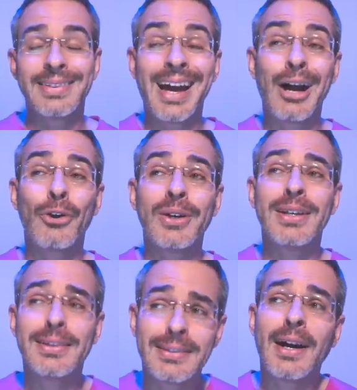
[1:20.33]
Now,
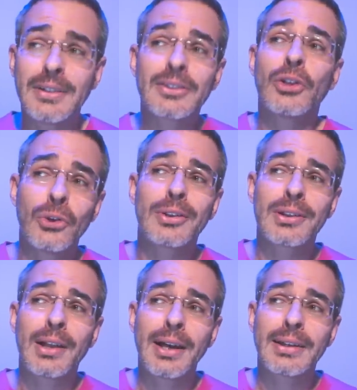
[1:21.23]
it does look
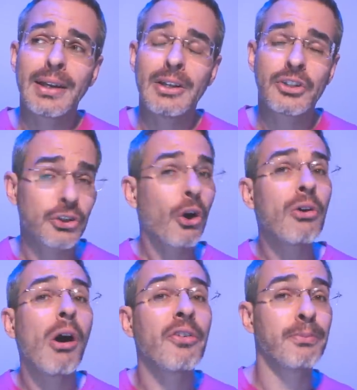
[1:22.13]
like a
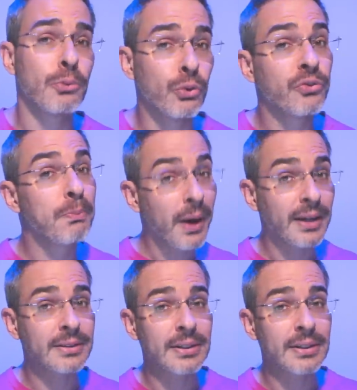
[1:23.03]
show-off move, but